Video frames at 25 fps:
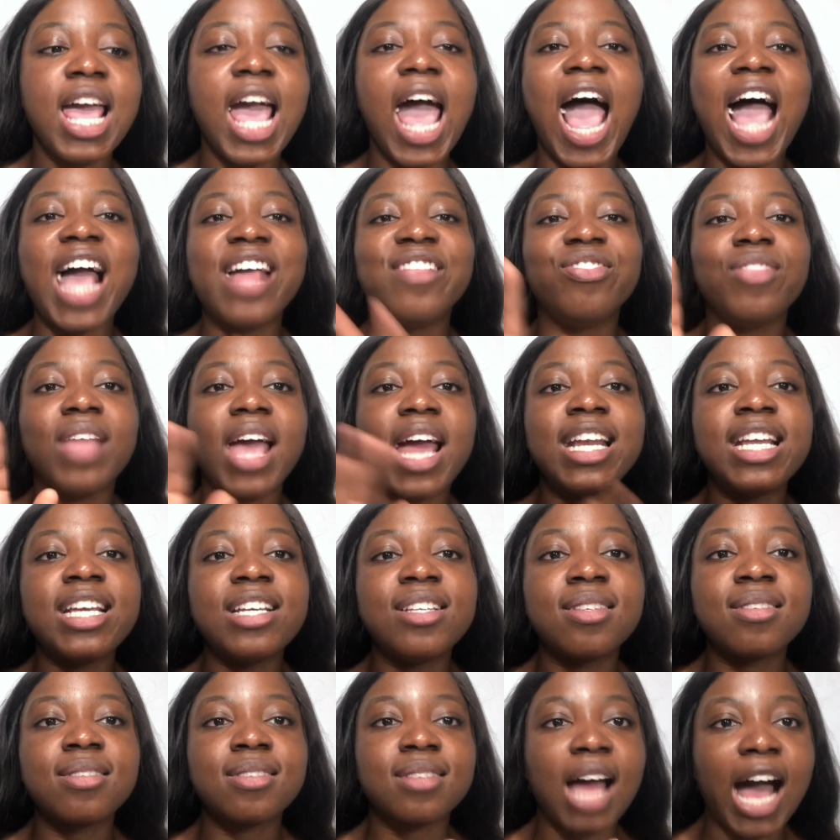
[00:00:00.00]
And then he
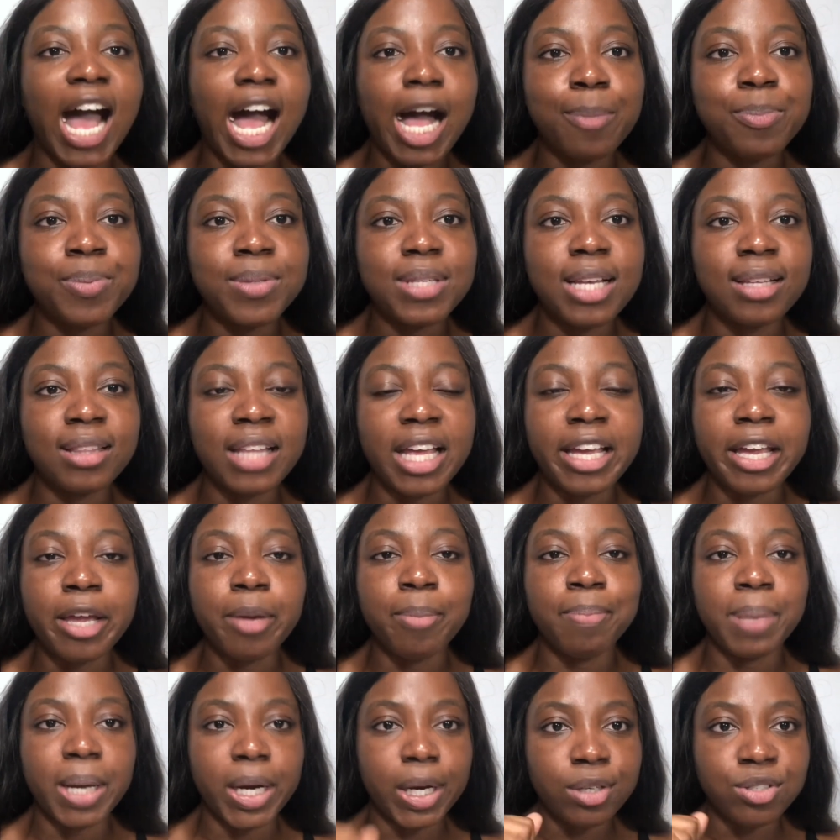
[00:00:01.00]
stops and like
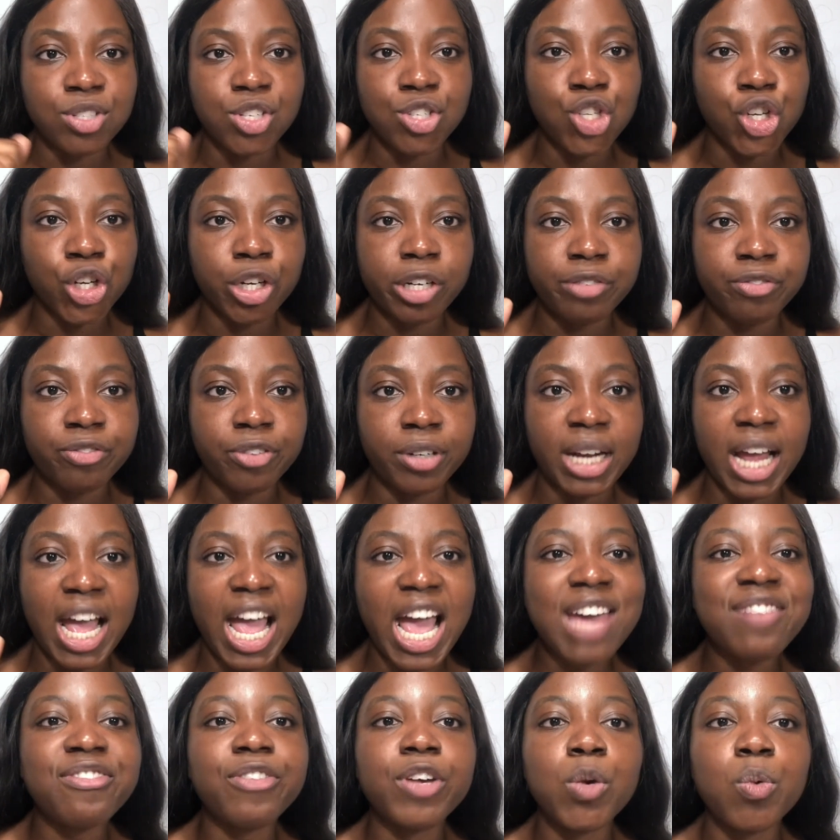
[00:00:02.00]
embarrasses her in front of
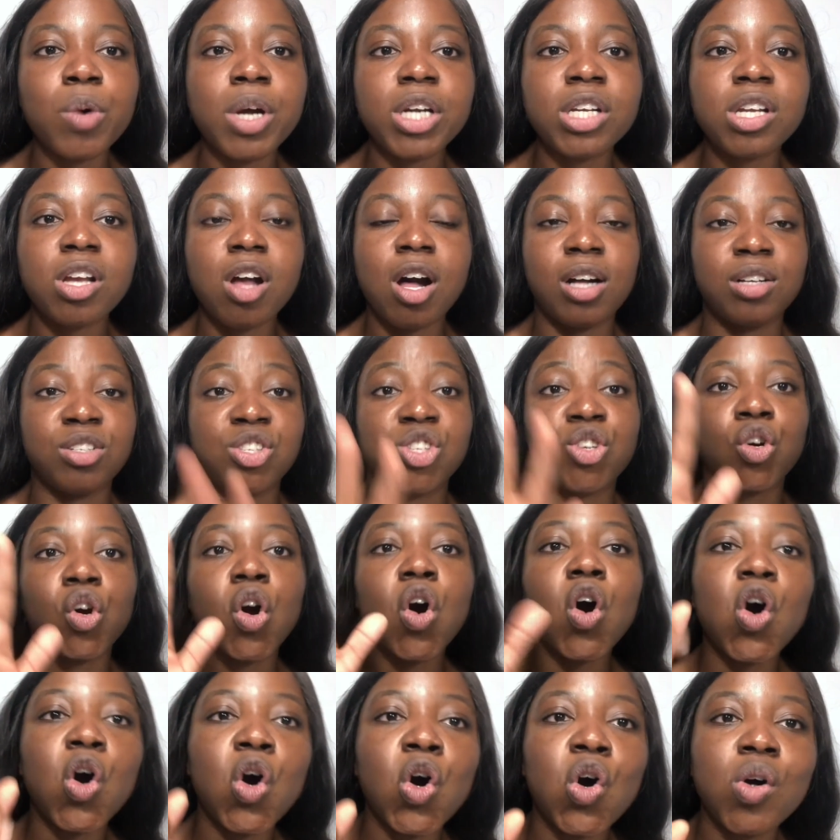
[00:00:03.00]
everyone, calls her
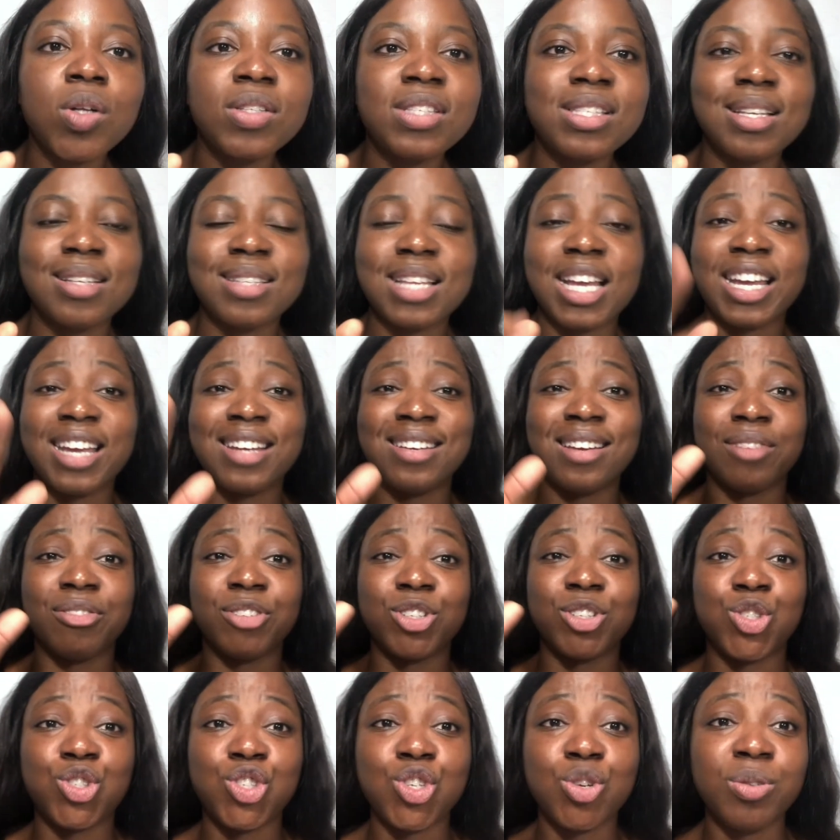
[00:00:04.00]
old, says I could never
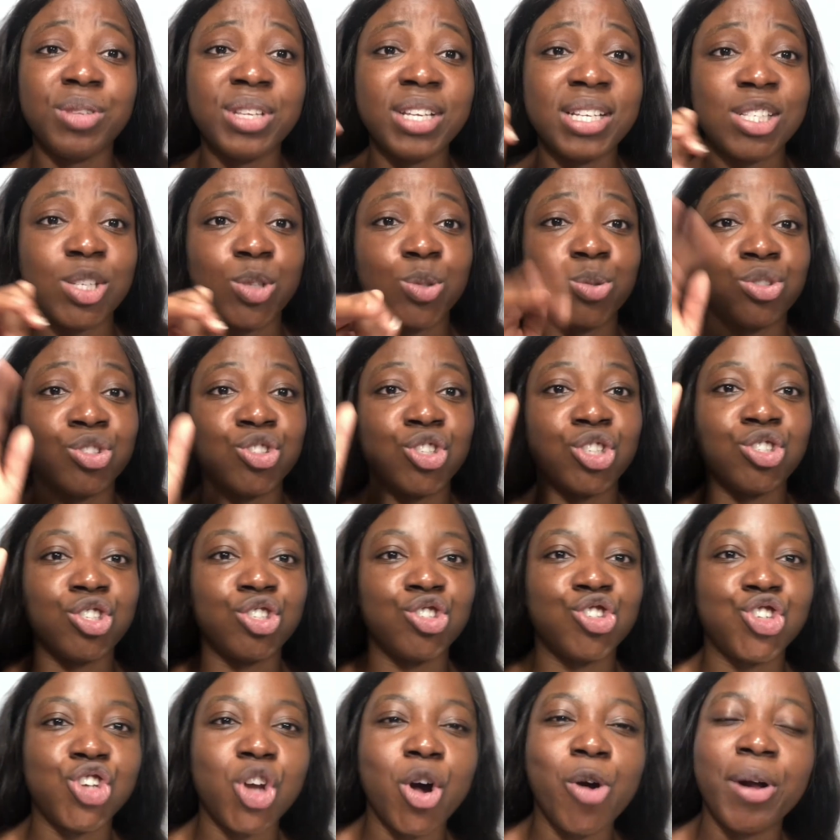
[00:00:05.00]
do this. This was just a
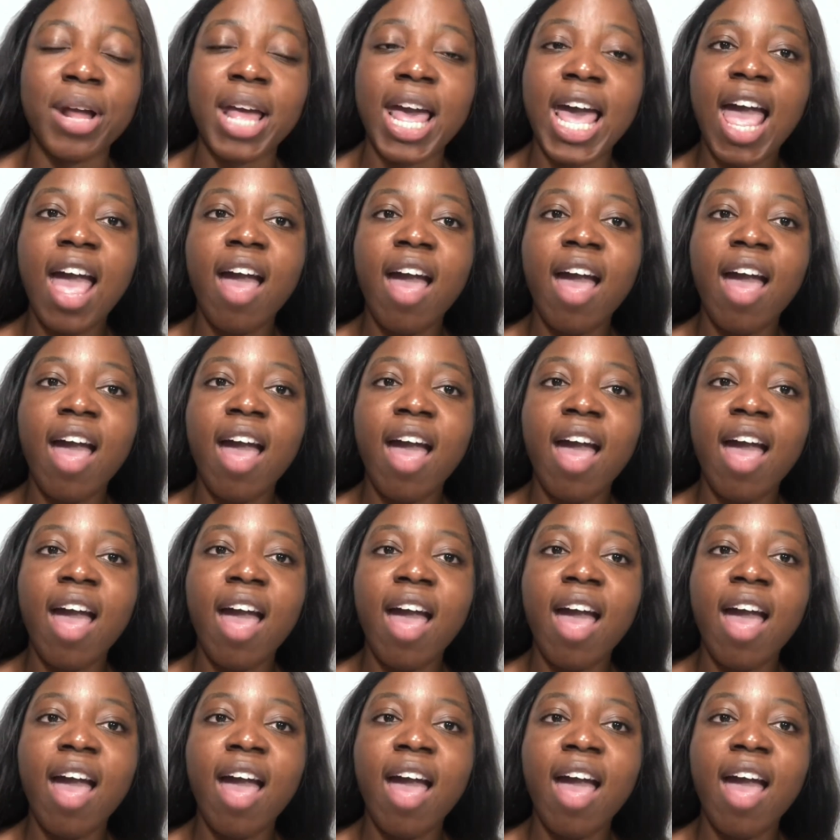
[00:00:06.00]
joke.